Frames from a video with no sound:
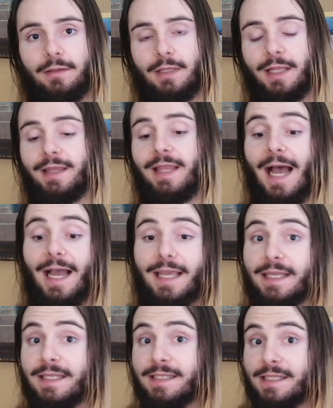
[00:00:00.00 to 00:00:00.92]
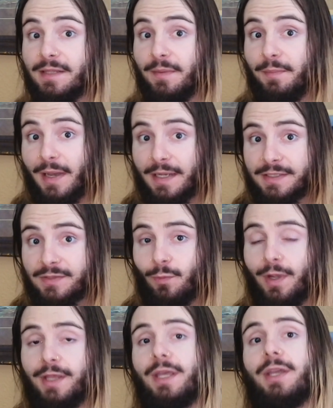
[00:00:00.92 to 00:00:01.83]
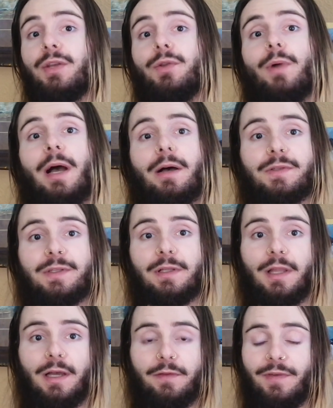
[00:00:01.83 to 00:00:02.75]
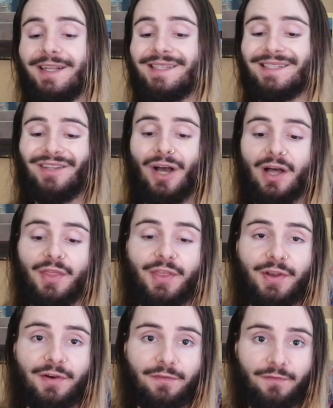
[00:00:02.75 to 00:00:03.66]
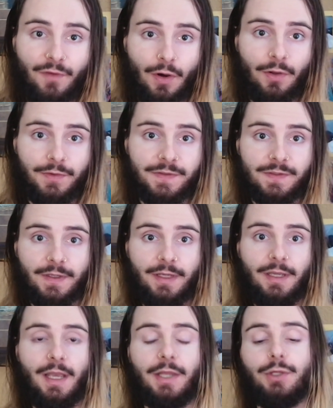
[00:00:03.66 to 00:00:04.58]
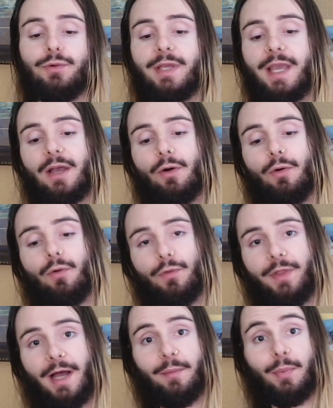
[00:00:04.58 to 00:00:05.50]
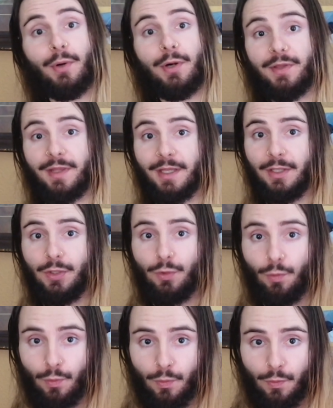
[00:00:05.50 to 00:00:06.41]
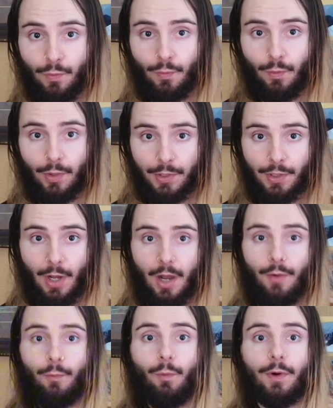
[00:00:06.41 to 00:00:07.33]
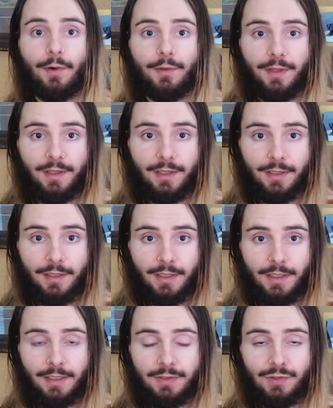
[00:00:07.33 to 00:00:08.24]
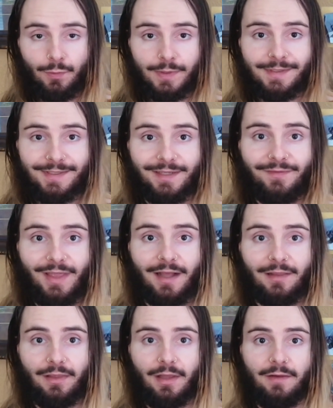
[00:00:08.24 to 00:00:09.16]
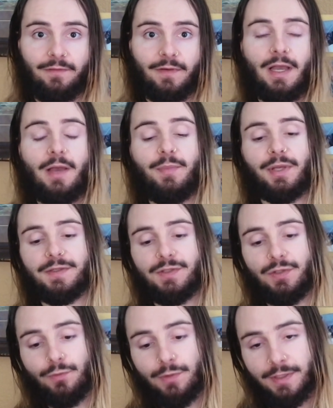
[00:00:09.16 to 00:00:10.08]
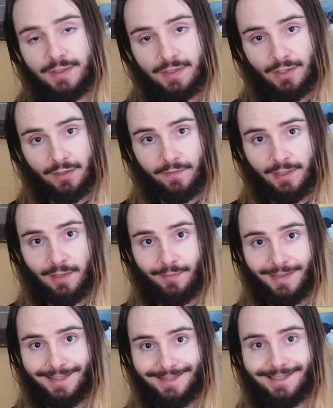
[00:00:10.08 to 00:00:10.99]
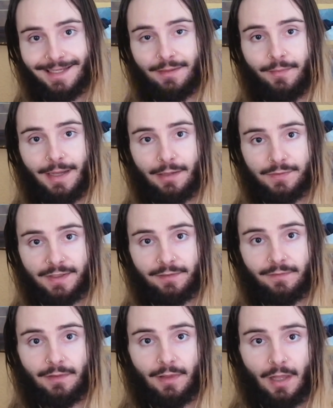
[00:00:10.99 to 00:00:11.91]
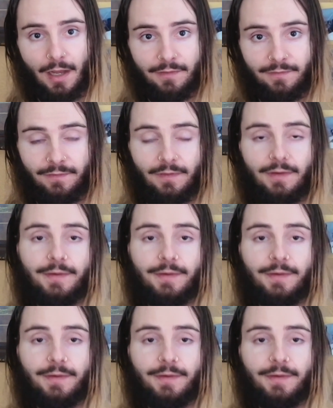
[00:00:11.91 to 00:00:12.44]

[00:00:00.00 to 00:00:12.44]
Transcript: that is the best way they knew how to love, and it's not their fault. And you can't hold that burden that you were not worthy to receive that love, because you deserve an immense amount of love,